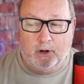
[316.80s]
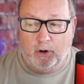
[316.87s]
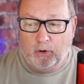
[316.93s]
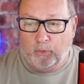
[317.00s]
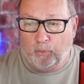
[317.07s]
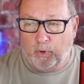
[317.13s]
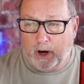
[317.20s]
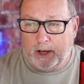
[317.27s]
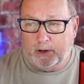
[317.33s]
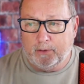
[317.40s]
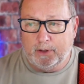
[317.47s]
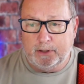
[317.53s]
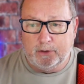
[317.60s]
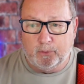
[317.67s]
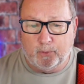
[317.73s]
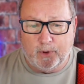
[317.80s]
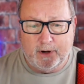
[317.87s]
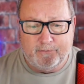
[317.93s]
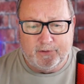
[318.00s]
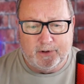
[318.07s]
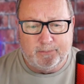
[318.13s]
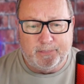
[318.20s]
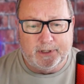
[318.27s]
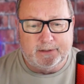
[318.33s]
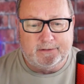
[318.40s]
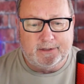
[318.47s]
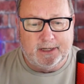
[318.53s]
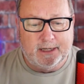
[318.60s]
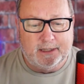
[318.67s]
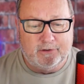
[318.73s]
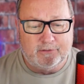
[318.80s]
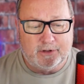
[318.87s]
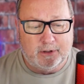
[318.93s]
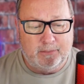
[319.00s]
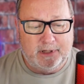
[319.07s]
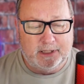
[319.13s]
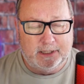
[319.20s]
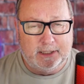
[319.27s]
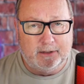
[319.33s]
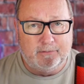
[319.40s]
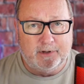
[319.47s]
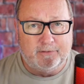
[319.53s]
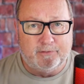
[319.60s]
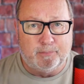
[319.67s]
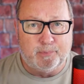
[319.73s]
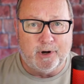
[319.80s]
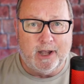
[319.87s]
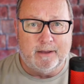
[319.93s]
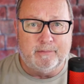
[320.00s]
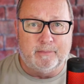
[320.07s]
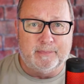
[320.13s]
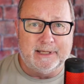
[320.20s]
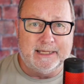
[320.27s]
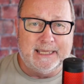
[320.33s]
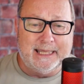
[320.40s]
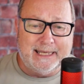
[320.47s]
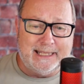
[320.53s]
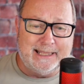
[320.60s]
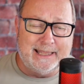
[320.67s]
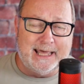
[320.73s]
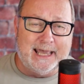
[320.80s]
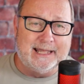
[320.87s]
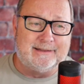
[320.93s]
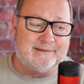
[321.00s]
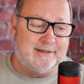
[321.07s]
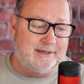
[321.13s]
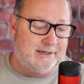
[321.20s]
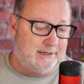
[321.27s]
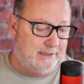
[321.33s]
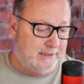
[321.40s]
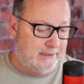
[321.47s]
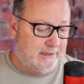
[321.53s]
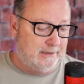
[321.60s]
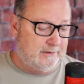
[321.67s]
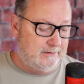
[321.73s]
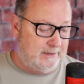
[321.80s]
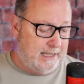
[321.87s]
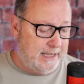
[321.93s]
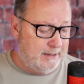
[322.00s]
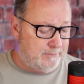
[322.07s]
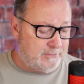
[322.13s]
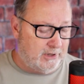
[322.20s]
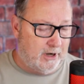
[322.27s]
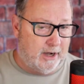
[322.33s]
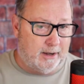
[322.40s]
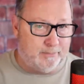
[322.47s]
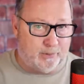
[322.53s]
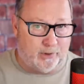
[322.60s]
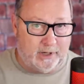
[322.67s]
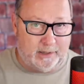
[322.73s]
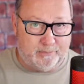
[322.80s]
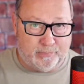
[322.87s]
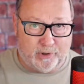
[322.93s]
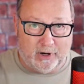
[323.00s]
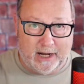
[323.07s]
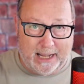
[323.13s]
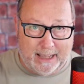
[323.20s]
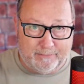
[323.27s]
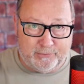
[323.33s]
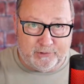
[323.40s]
water in the river. But uh, there's going to be a little bit of a problem in getting that dam to operate perhaps